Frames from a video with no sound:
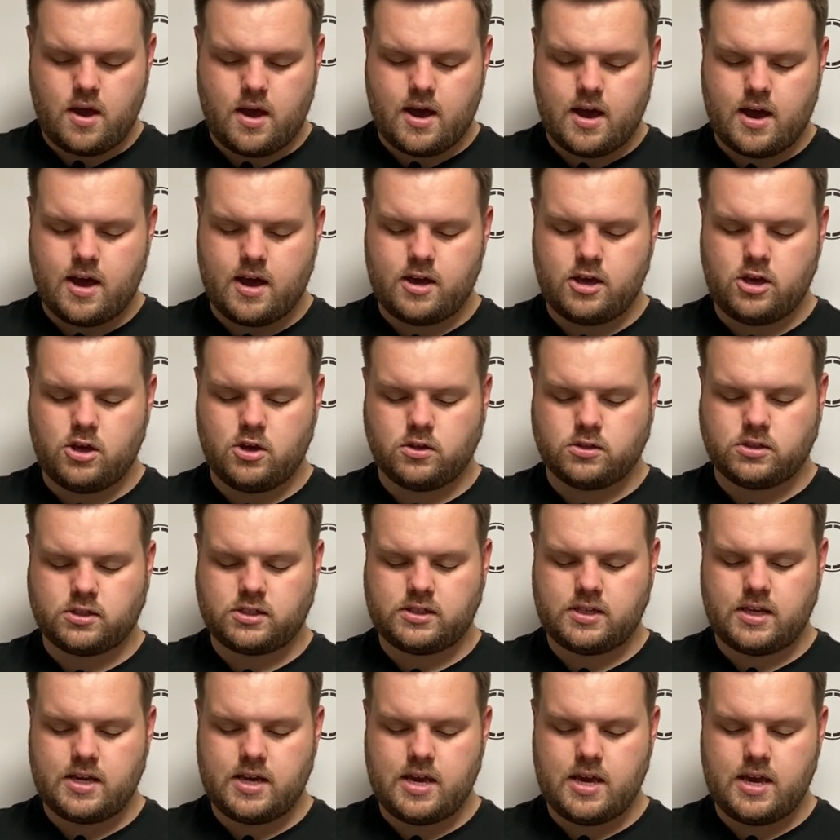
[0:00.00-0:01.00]
You'll
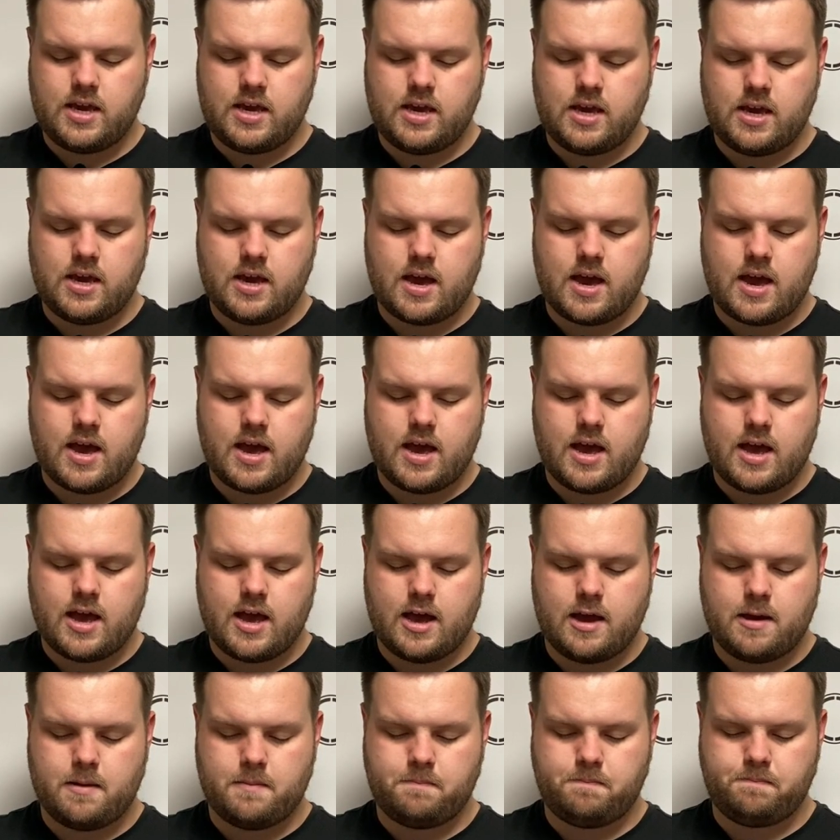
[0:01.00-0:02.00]
see
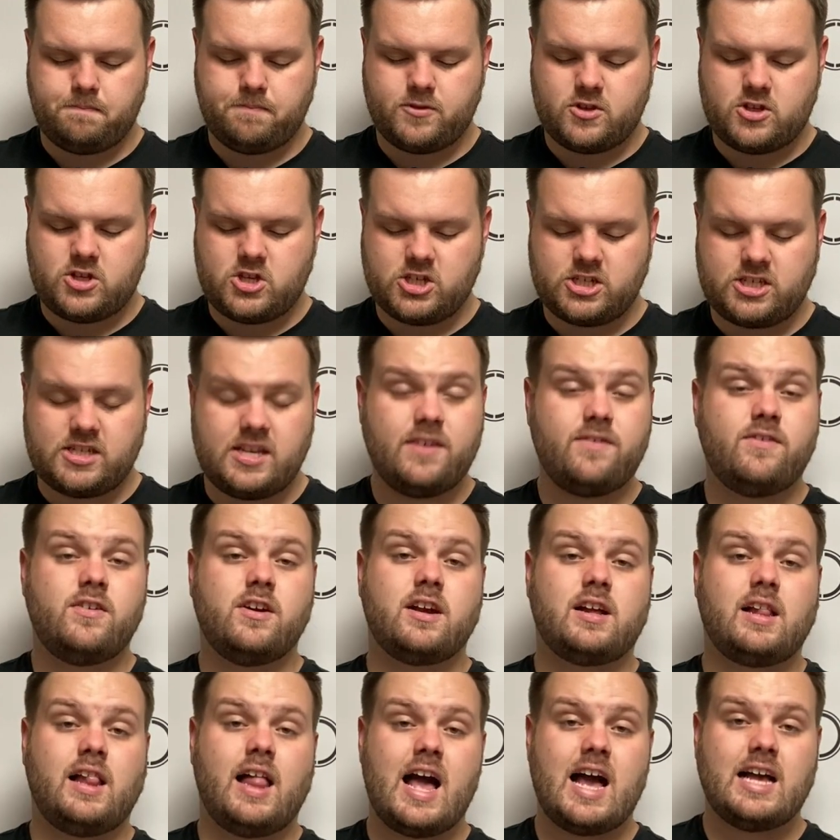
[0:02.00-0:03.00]
just
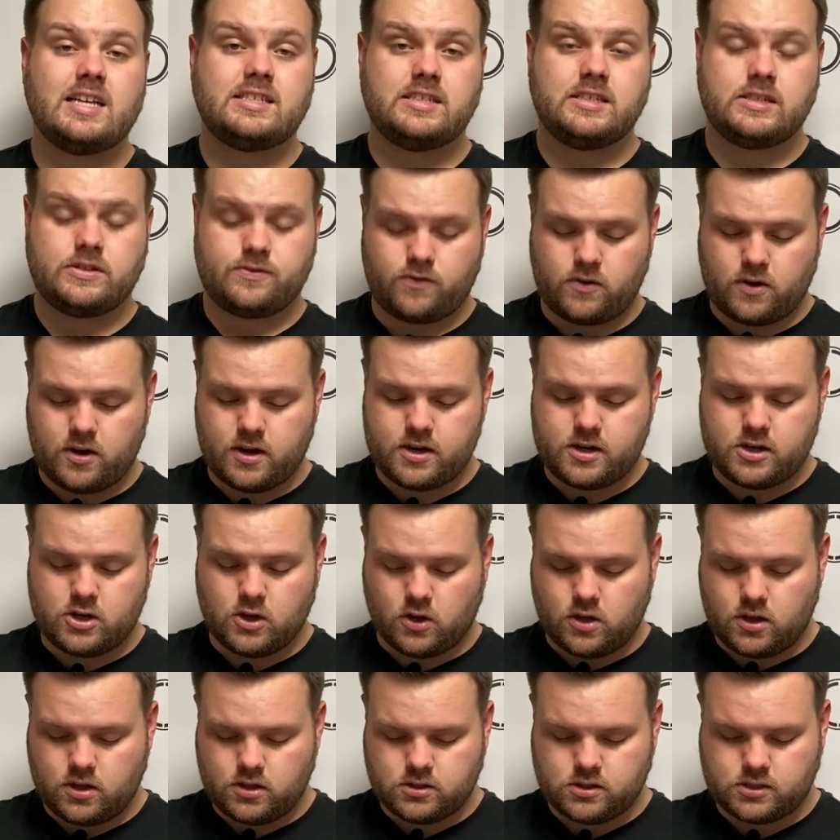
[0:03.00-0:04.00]
different classes for
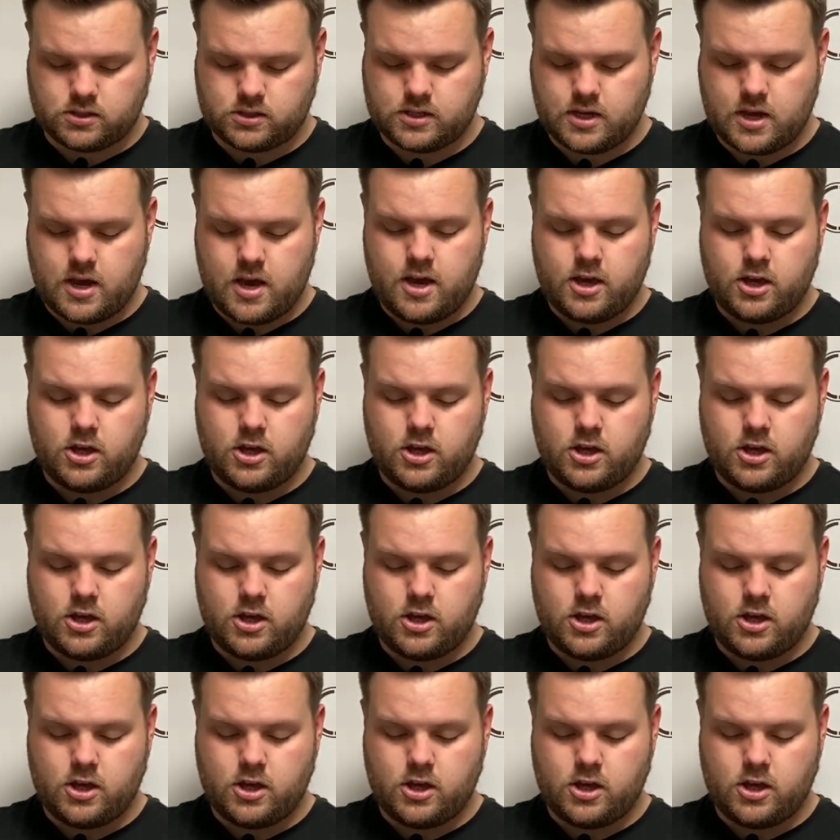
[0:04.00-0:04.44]
adults.